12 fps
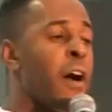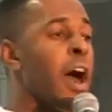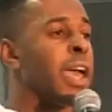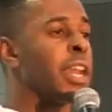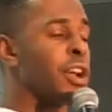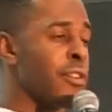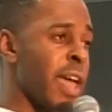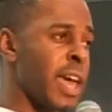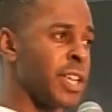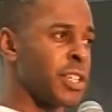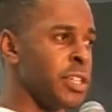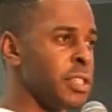I am really
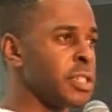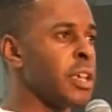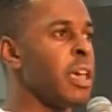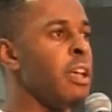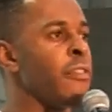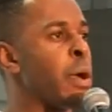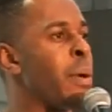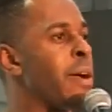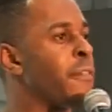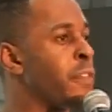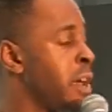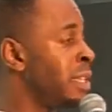good, then I'm going to get
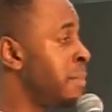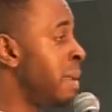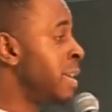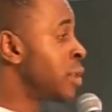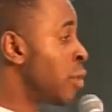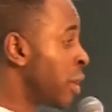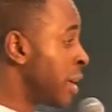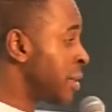through to the final